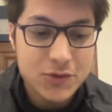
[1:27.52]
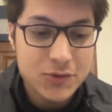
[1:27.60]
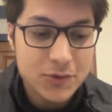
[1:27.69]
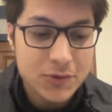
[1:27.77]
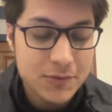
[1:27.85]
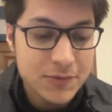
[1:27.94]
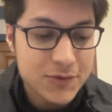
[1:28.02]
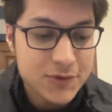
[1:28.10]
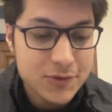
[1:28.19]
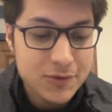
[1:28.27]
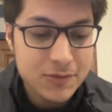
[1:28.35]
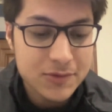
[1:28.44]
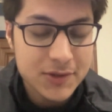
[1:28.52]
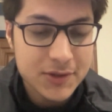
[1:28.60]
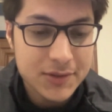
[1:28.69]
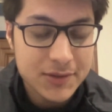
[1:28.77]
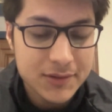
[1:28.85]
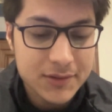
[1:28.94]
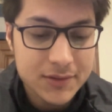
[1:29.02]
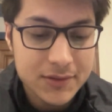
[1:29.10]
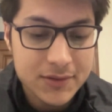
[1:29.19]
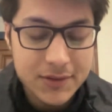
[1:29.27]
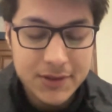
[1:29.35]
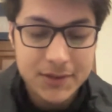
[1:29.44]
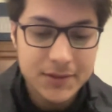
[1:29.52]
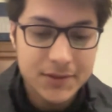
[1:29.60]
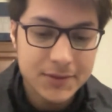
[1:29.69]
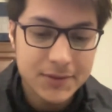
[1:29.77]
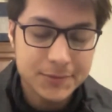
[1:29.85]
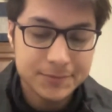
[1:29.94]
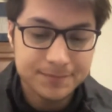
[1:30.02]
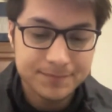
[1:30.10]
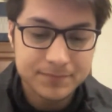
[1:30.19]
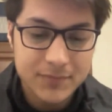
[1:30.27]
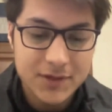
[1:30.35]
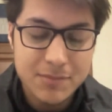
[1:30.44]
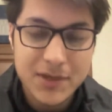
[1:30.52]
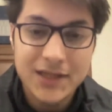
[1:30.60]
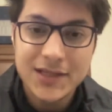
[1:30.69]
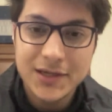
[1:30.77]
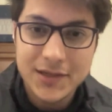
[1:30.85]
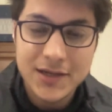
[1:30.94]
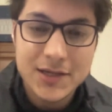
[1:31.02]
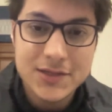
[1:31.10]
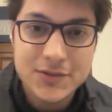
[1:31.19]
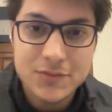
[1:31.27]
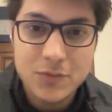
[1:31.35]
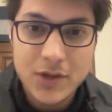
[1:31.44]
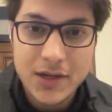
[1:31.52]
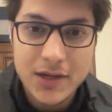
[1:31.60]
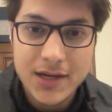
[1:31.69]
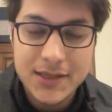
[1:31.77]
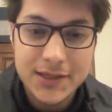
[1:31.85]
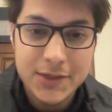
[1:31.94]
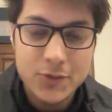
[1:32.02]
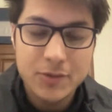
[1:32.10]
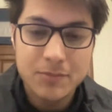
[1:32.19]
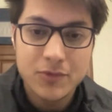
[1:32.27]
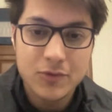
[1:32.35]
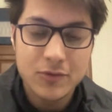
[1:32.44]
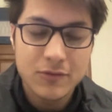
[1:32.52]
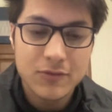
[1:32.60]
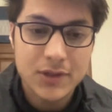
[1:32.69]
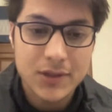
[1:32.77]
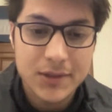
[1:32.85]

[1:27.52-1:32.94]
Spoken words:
So the main areas where I needed to improve,